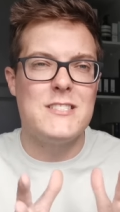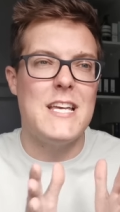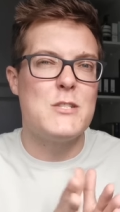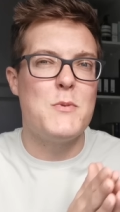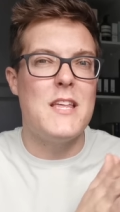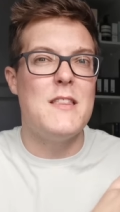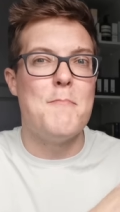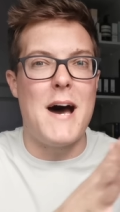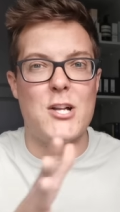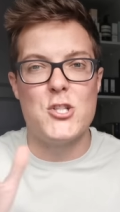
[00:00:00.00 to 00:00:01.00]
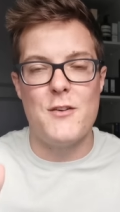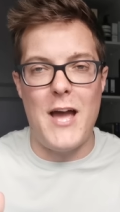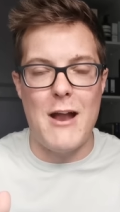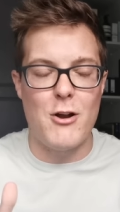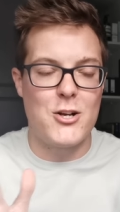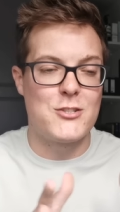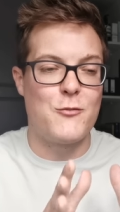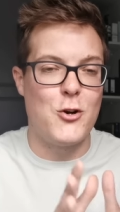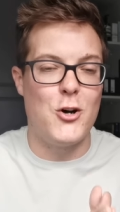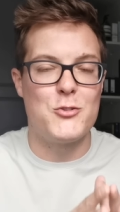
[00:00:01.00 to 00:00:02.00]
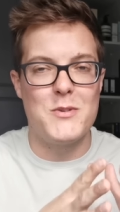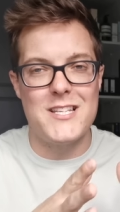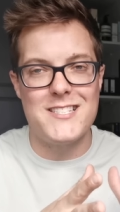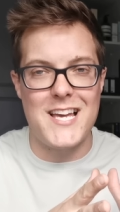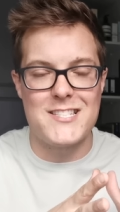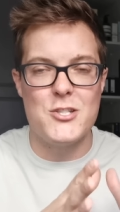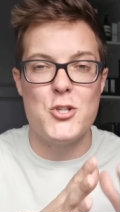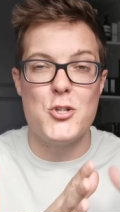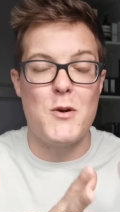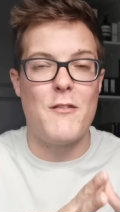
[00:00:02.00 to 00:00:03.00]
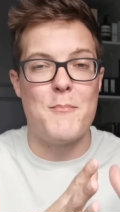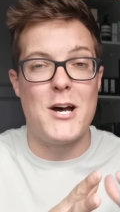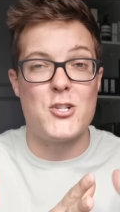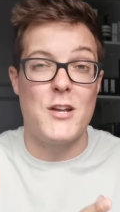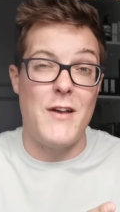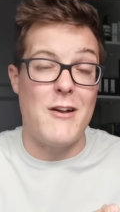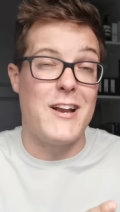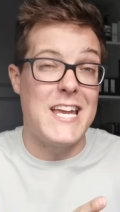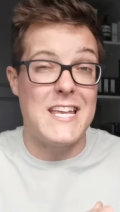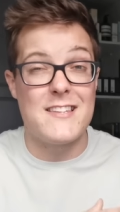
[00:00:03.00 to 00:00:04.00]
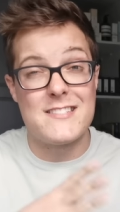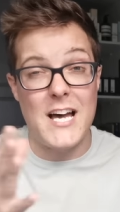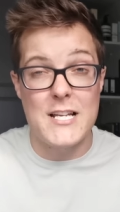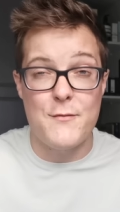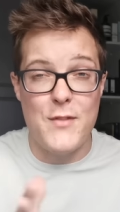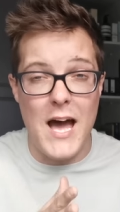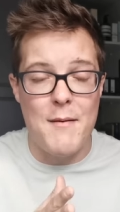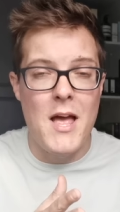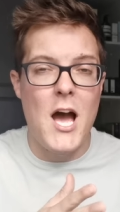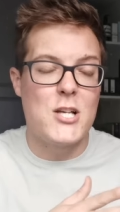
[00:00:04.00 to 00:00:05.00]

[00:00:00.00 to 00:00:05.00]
this is within the margin of error, because of course with these testings you do have a margin of error either side of that,